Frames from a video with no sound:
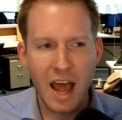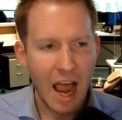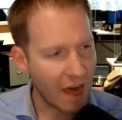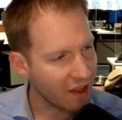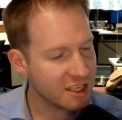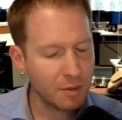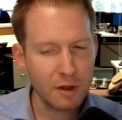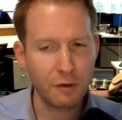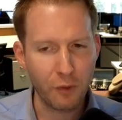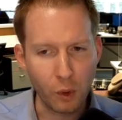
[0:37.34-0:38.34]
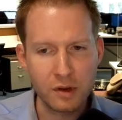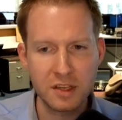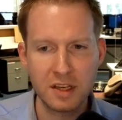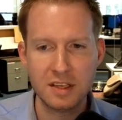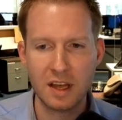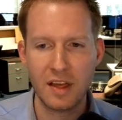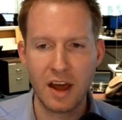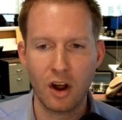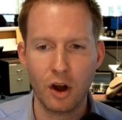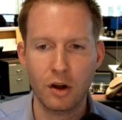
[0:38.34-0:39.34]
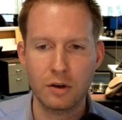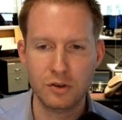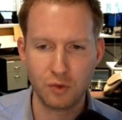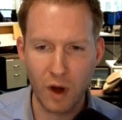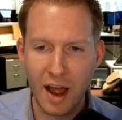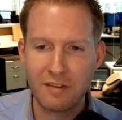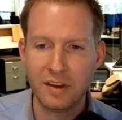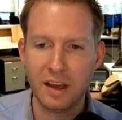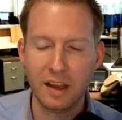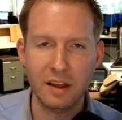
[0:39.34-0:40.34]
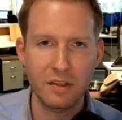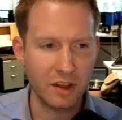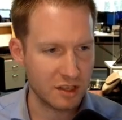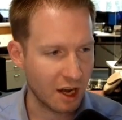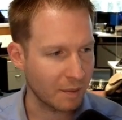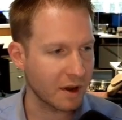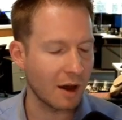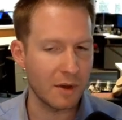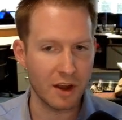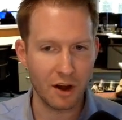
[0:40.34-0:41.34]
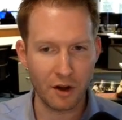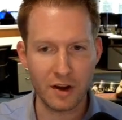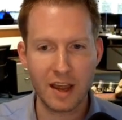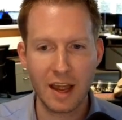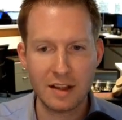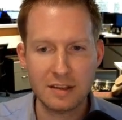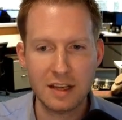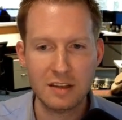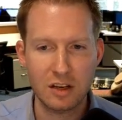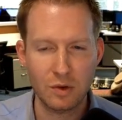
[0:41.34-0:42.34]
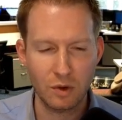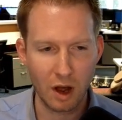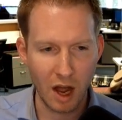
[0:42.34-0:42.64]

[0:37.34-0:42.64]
And then some of the forces that are driving this upcoming hurricane season.